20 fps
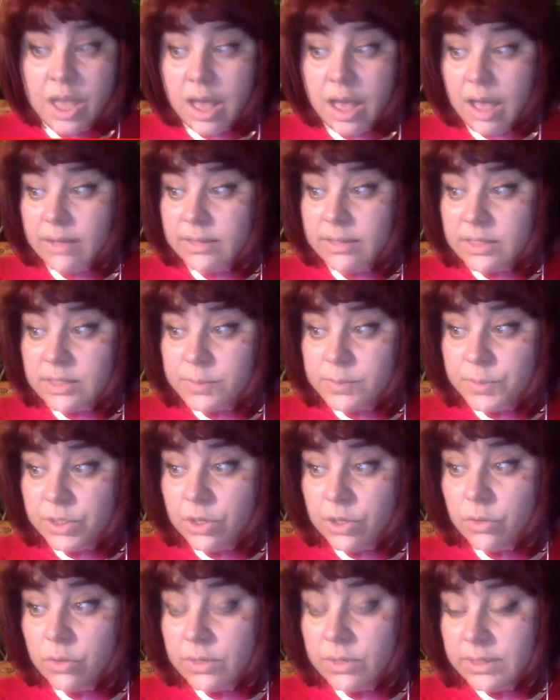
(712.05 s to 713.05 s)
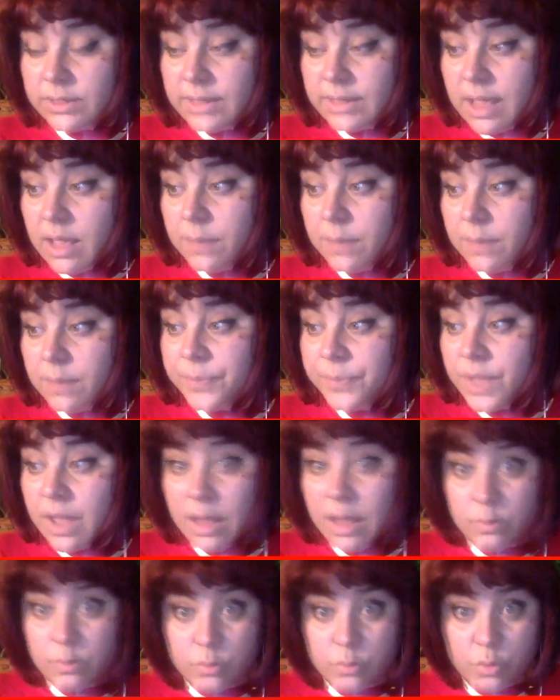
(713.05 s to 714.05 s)
At this particular time,
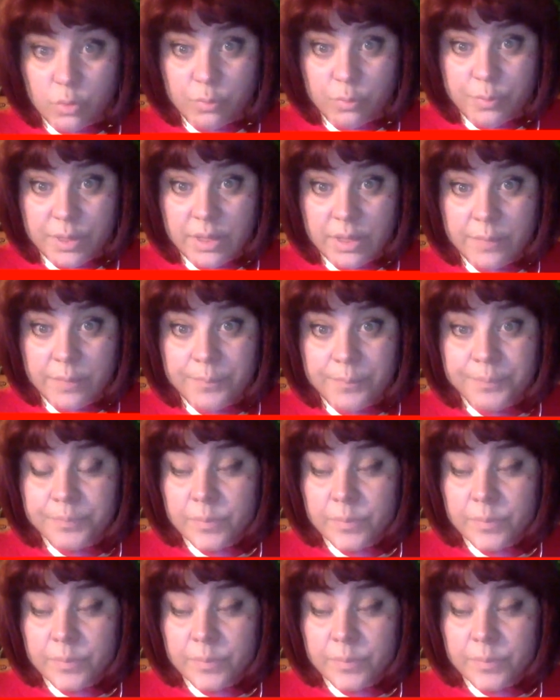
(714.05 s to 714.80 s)
I will be